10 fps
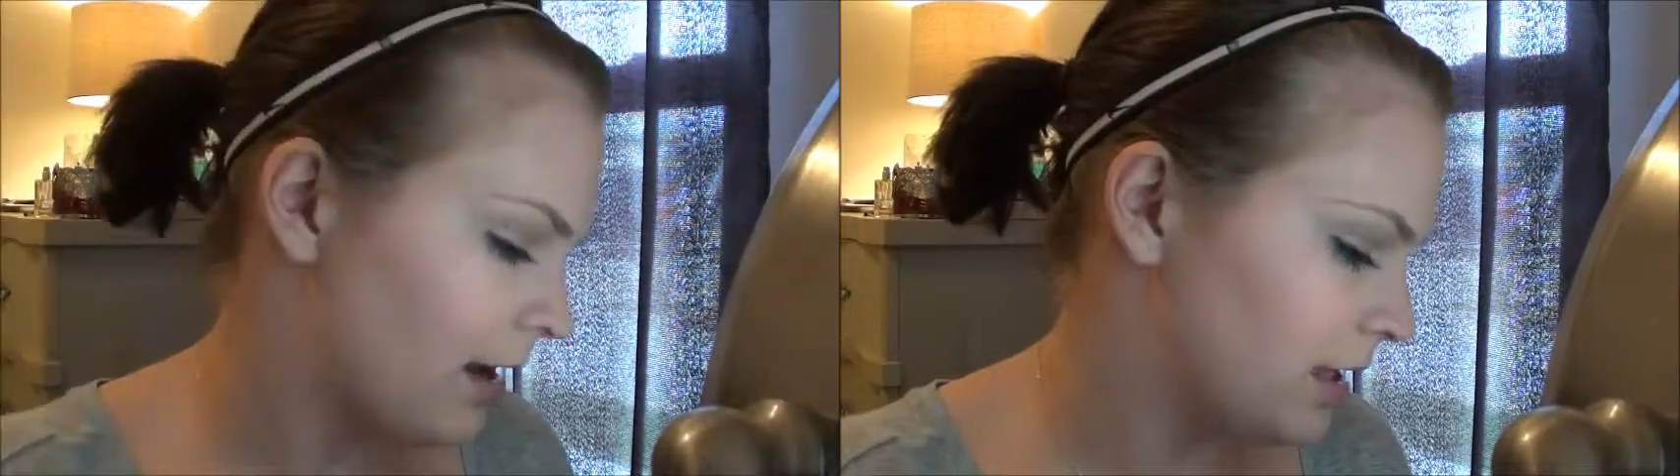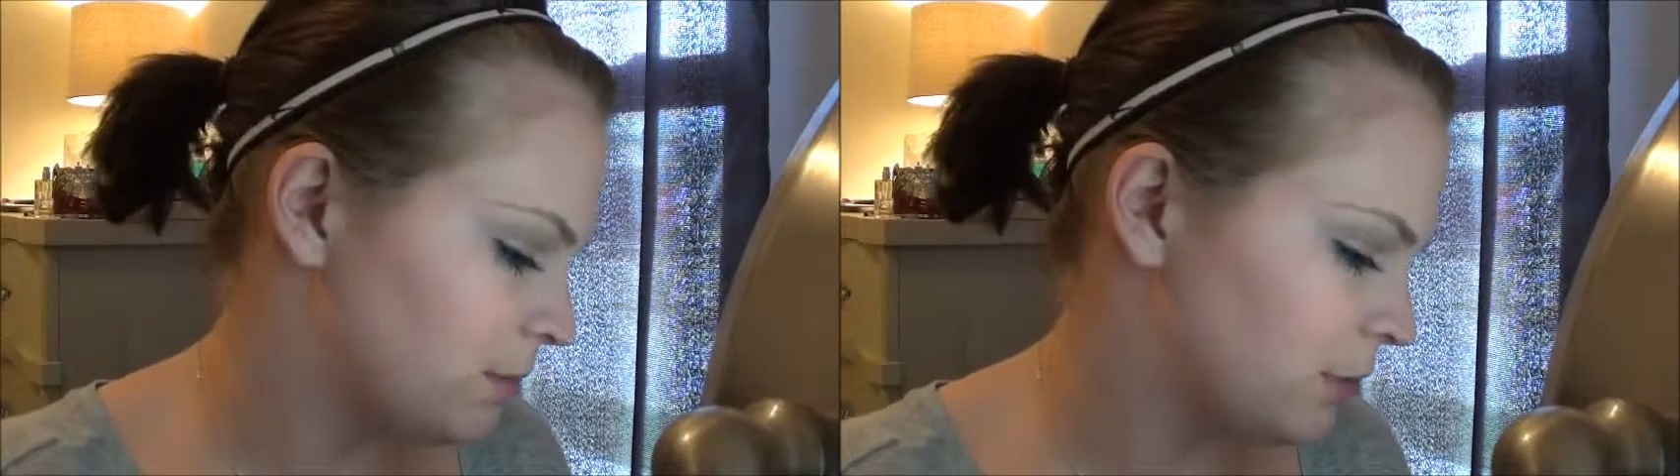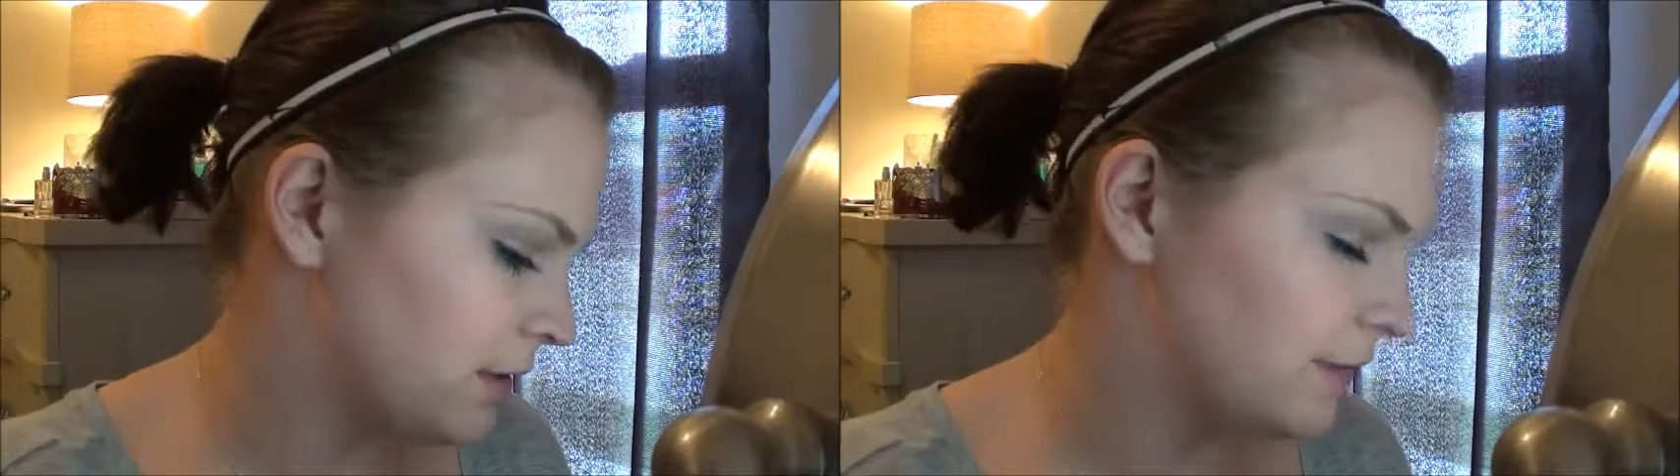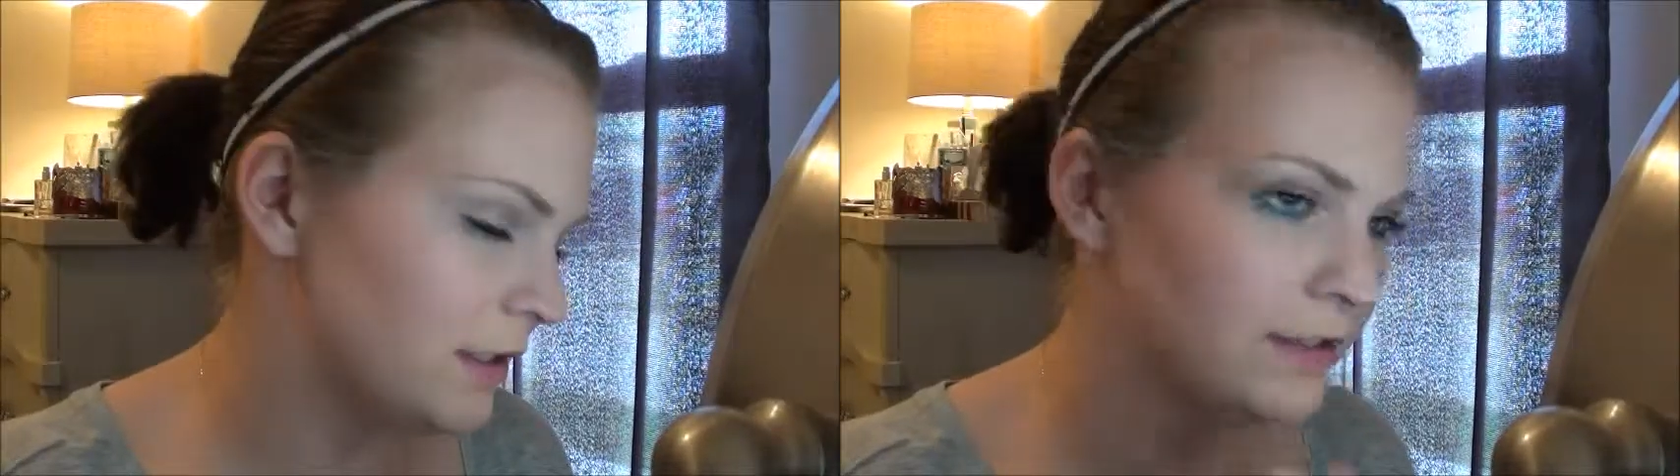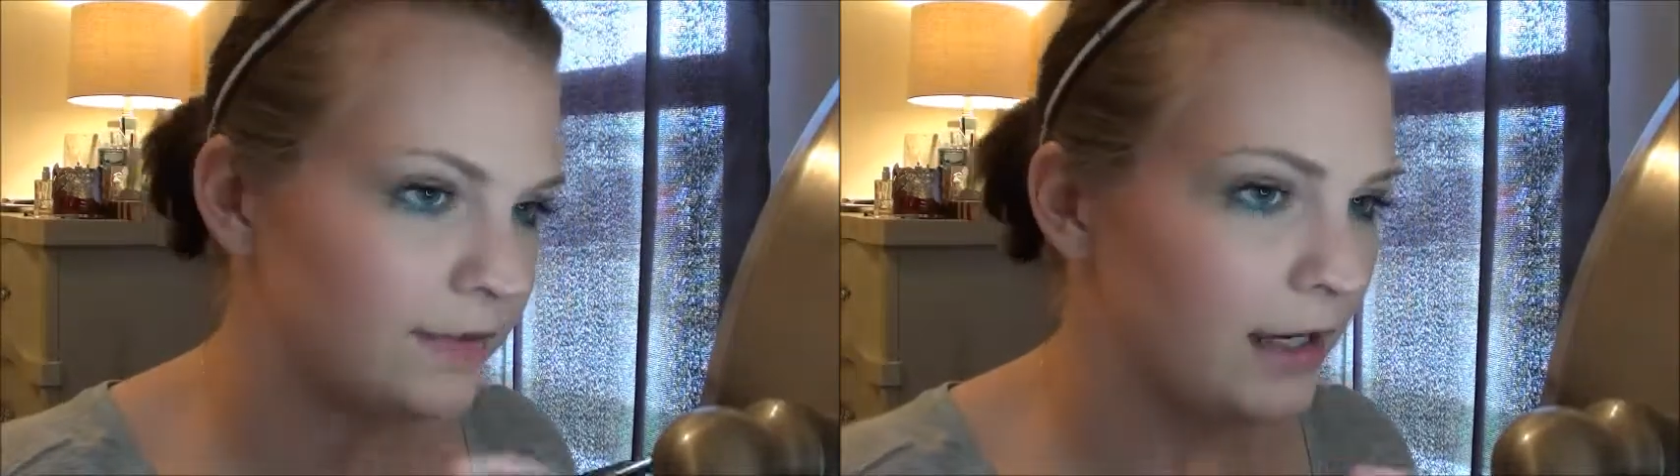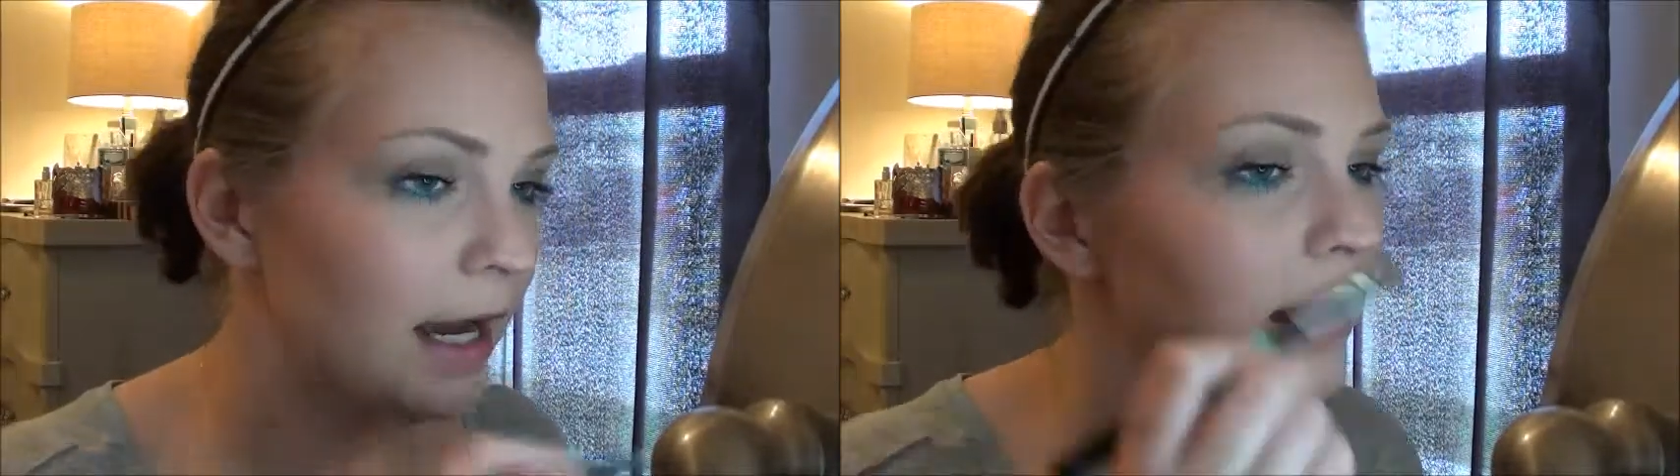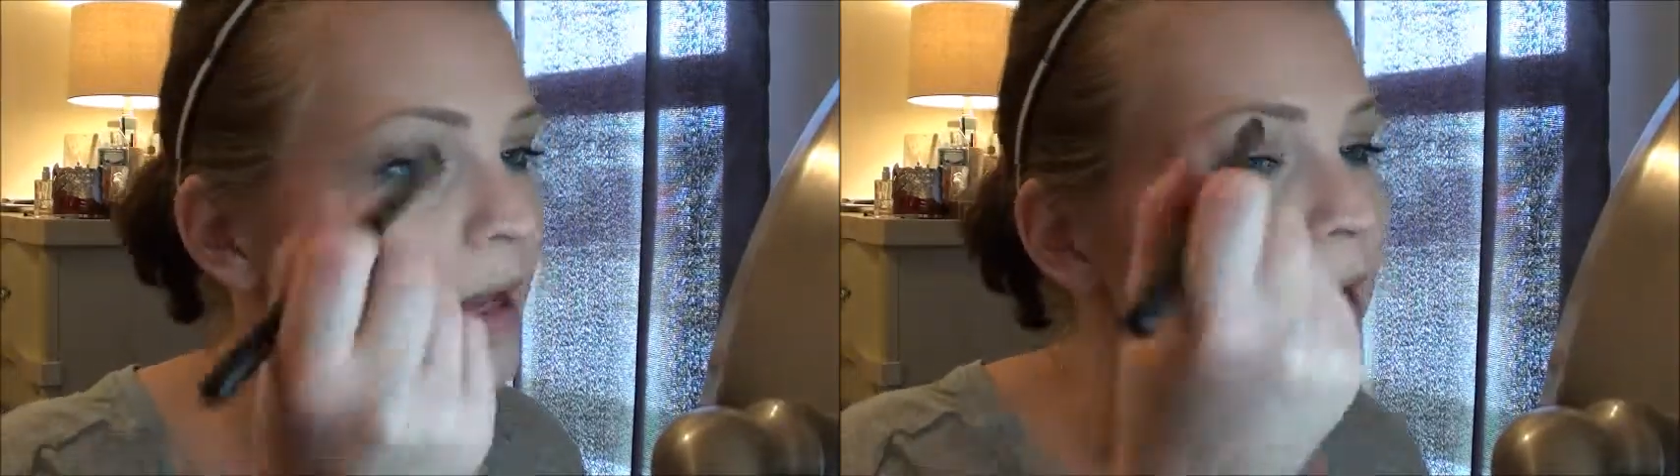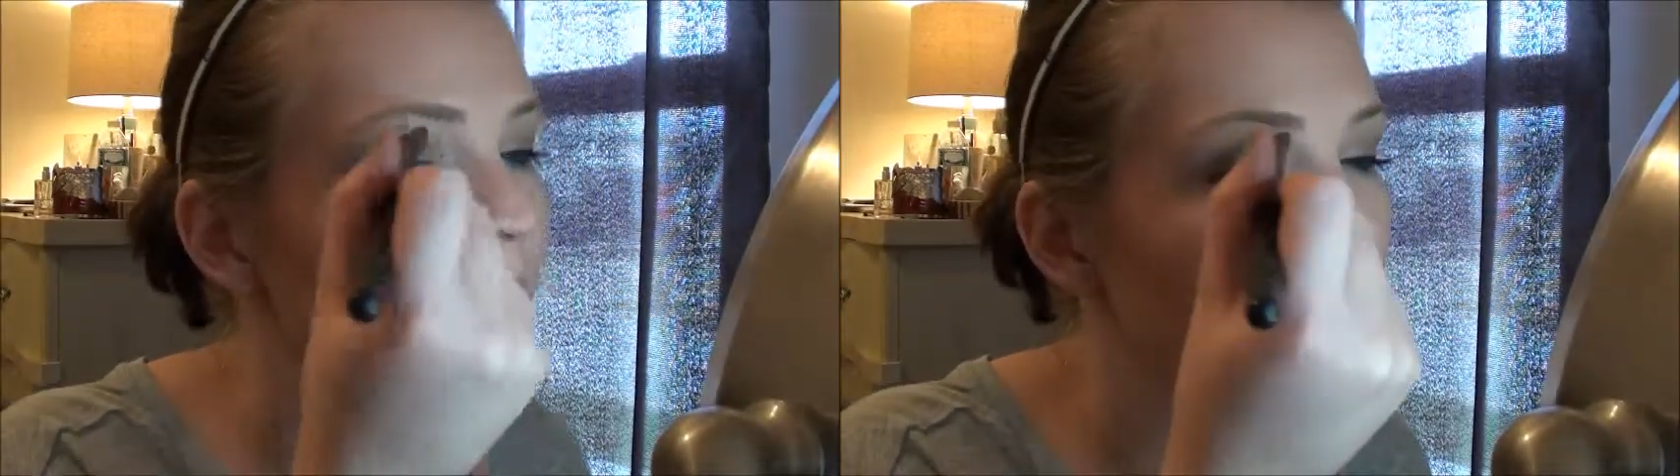It's perfect for
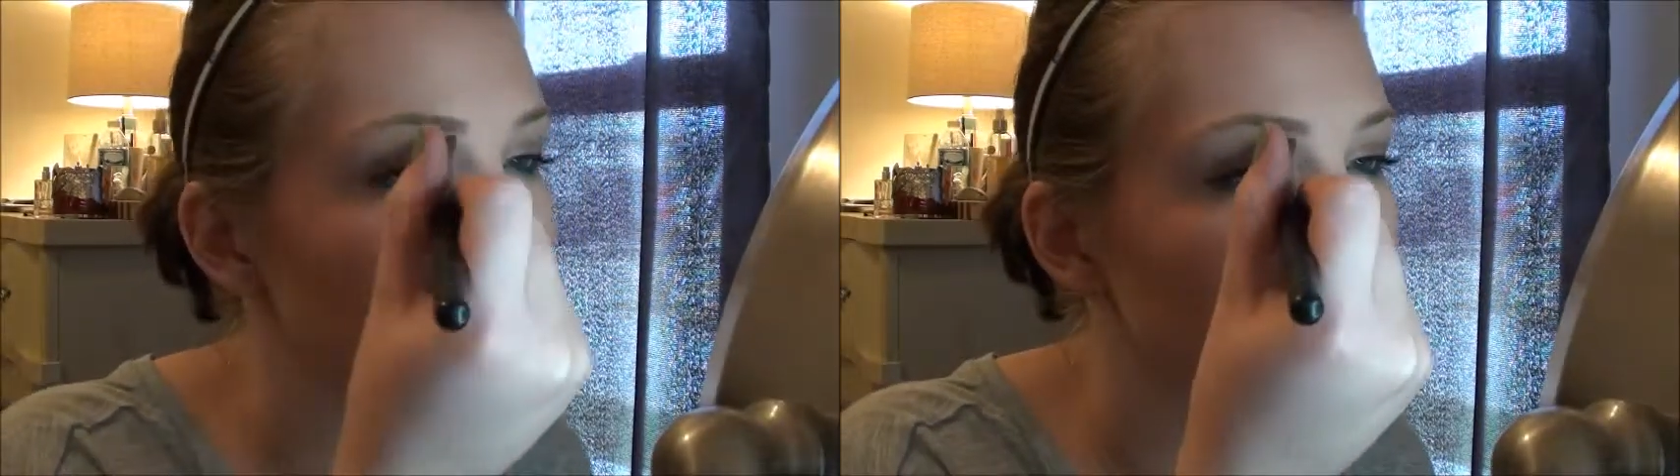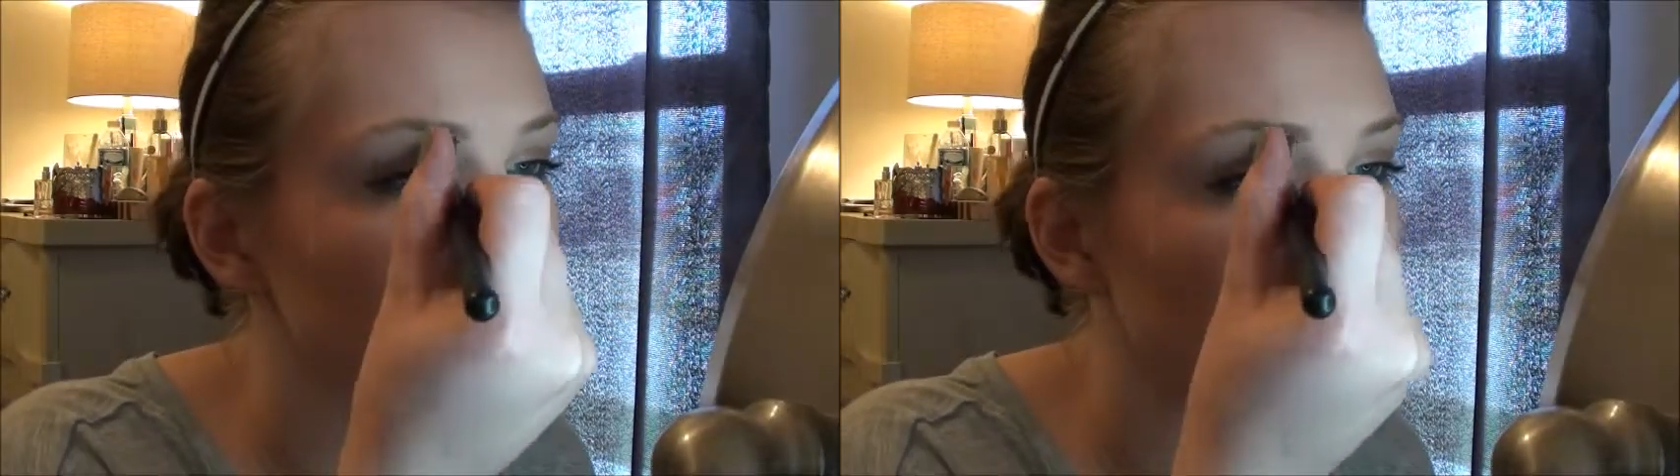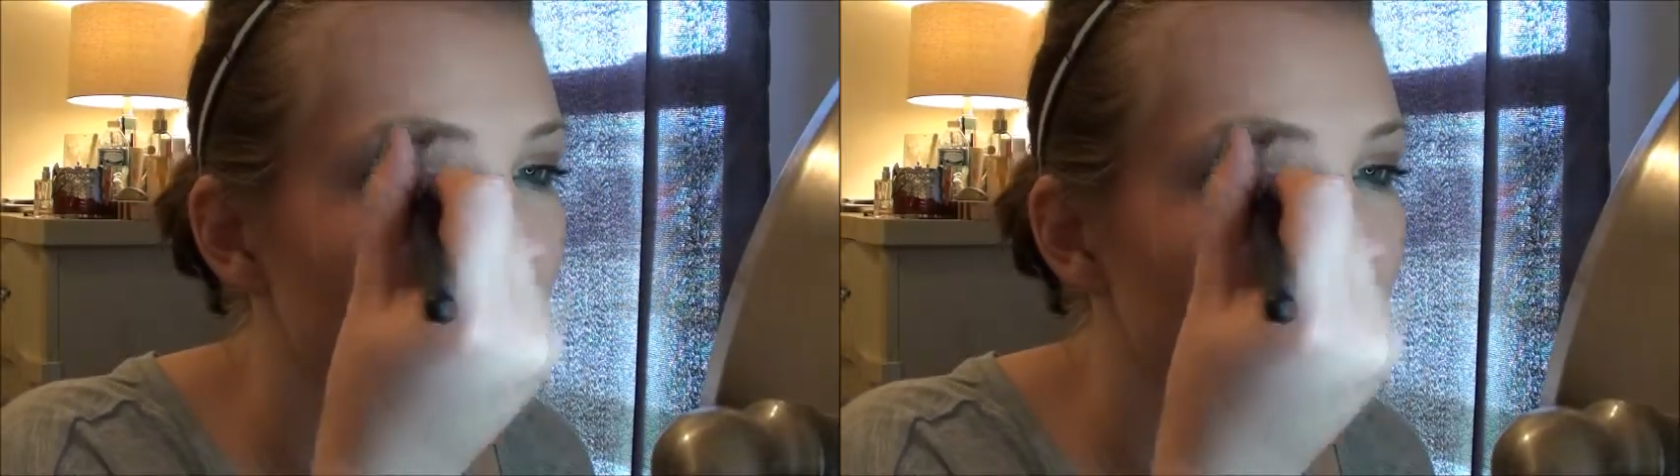highlight. It gets right